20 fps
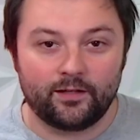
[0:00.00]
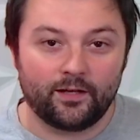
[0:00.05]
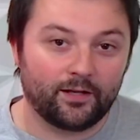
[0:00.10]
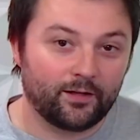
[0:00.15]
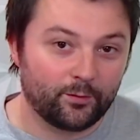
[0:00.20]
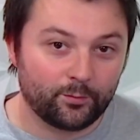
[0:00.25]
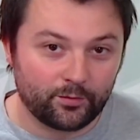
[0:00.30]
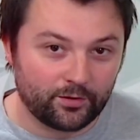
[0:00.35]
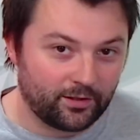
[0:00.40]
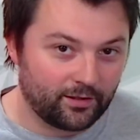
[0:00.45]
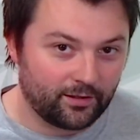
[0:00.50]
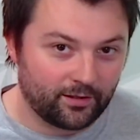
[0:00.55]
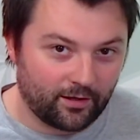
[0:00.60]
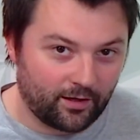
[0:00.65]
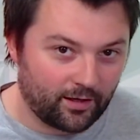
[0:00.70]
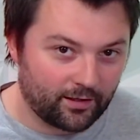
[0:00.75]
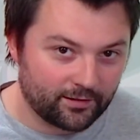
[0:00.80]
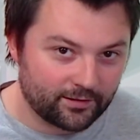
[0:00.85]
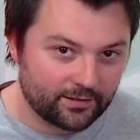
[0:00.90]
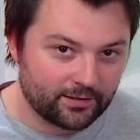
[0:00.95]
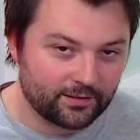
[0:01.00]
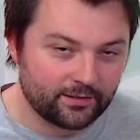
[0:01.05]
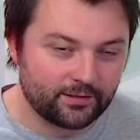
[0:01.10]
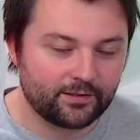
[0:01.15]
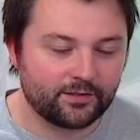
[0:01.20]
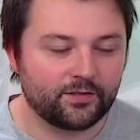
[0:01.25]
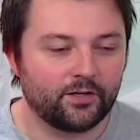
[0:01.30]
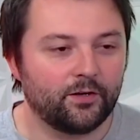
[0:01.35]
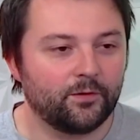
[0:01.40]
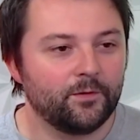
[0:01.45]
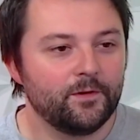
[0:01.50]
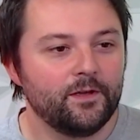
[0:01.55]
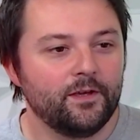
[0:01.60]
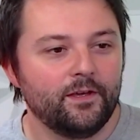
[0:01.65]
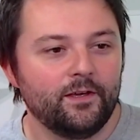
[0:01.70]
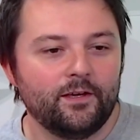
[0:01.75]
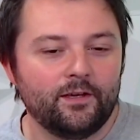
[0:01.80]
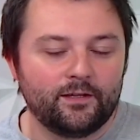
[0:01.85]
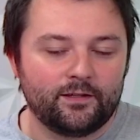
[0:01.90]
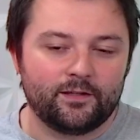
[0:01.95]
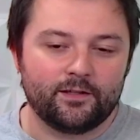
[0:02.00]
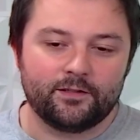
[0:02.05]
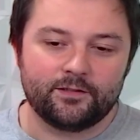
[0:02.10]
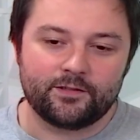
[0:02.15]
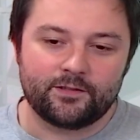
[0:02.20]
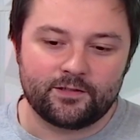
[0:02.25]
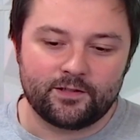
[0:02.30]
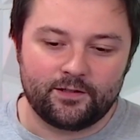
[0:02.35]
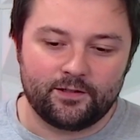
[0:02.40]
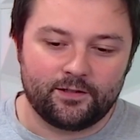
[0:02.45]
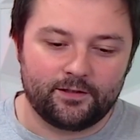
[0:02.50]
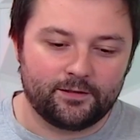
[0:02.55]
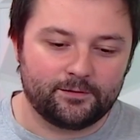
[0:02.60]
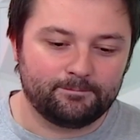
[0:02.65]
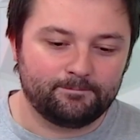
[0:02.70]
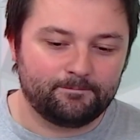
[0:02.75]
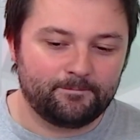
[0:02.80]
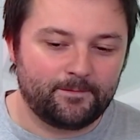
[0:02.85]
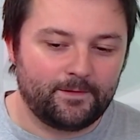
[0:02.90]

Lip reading: can it be, honestly? So there's, and